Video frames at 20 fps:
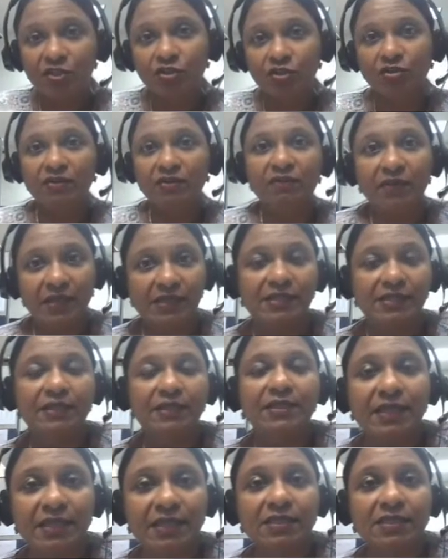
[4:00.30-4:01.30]

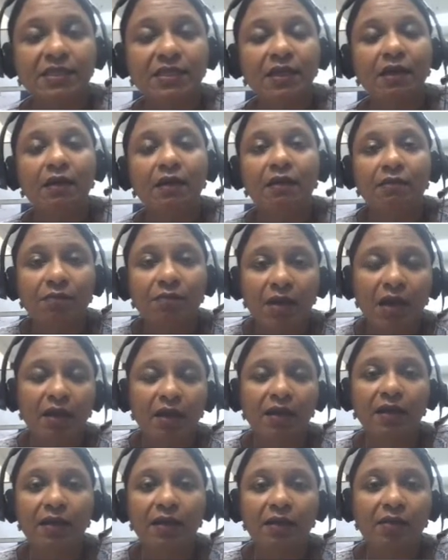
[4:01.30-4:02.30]
universities
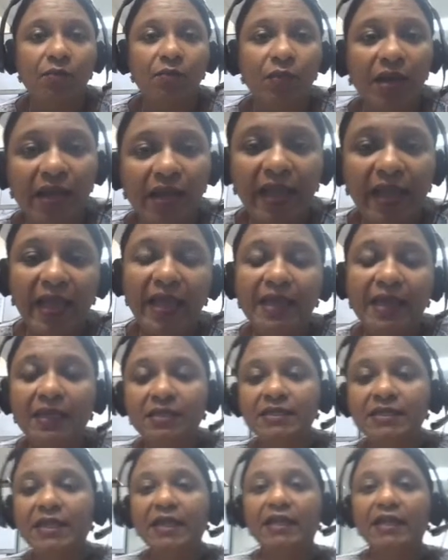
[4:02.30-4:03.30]

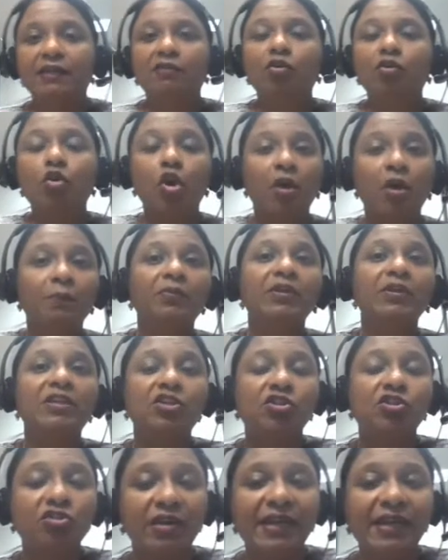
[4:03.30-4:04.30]
and in
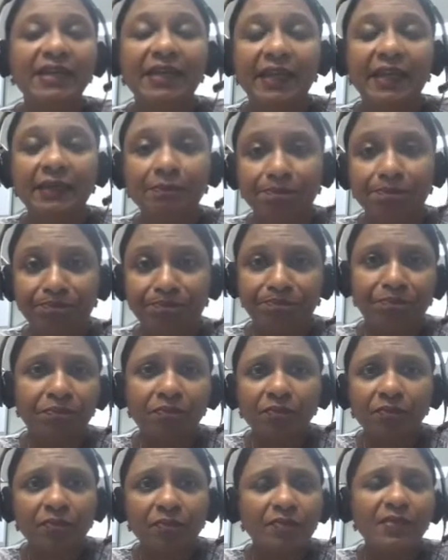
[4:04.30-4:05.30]
corporate training
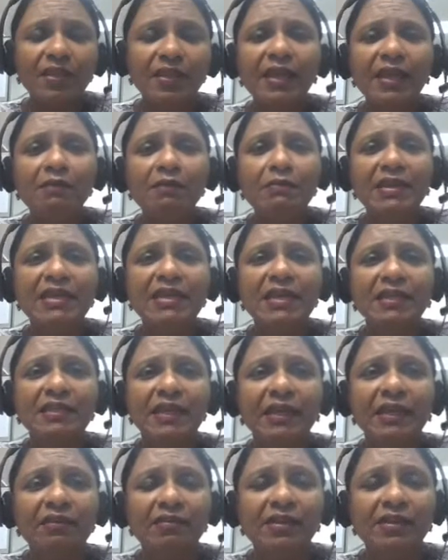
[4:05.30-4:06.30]
and many
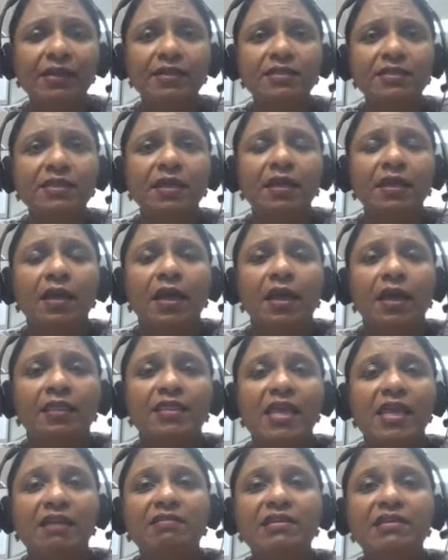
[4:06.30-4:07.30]
other areas,
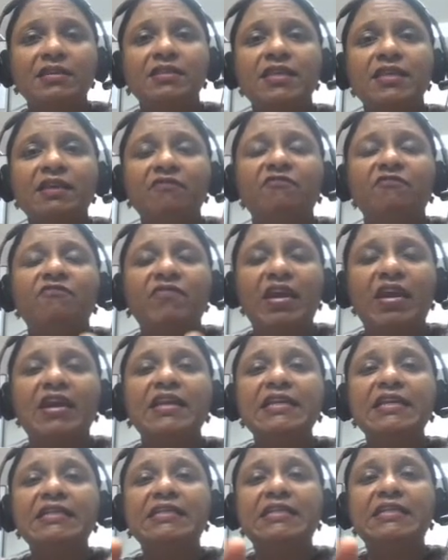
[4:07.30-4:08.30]
there is a
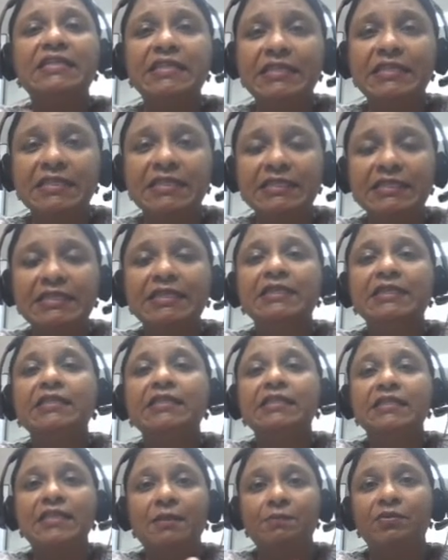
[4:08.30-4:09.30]
very distinct
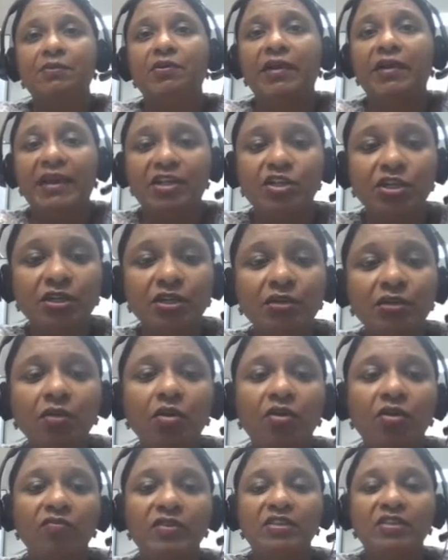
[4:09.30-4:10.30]
separation
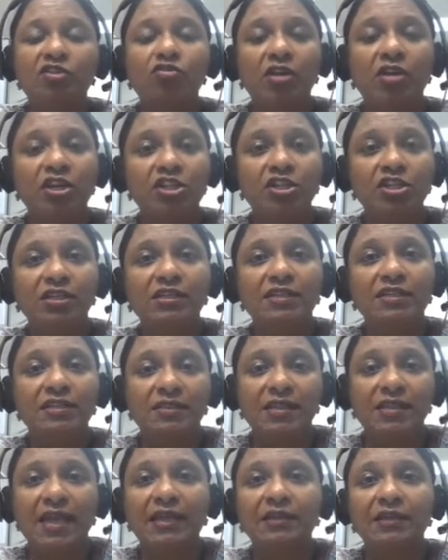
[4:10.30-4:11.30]
of instructional
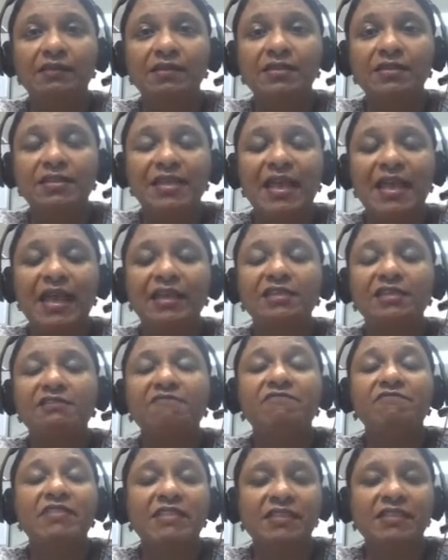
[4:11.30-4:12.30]
designers and
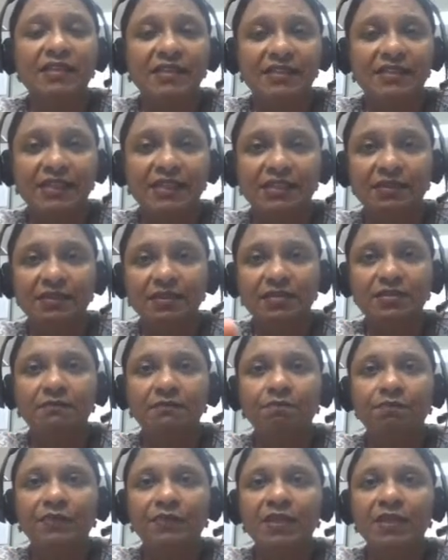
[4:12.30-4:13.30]

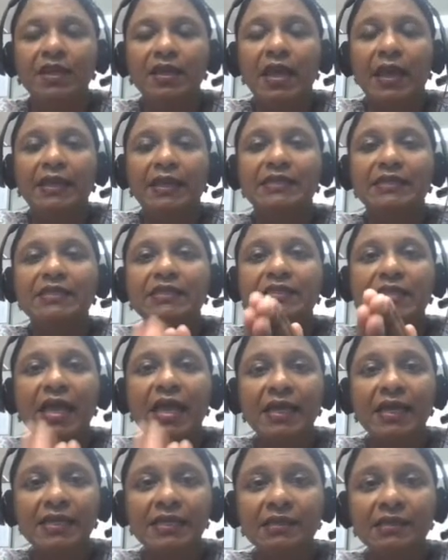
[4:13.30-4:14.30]
facilitators.
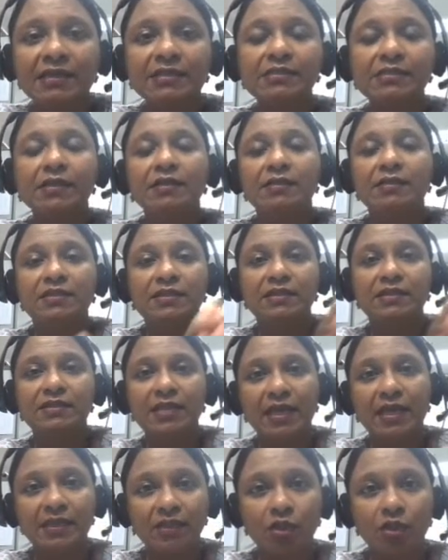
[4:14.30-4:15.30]
Designers
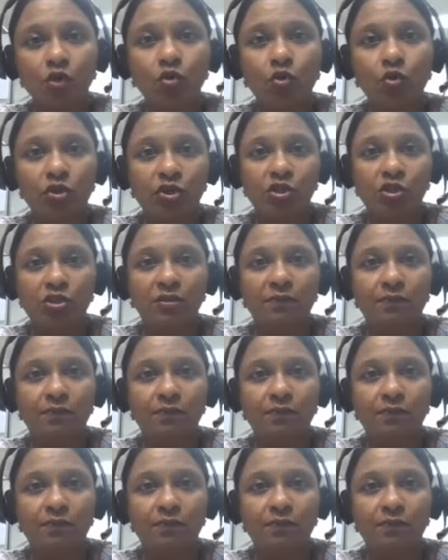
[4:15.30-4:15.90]
design the course.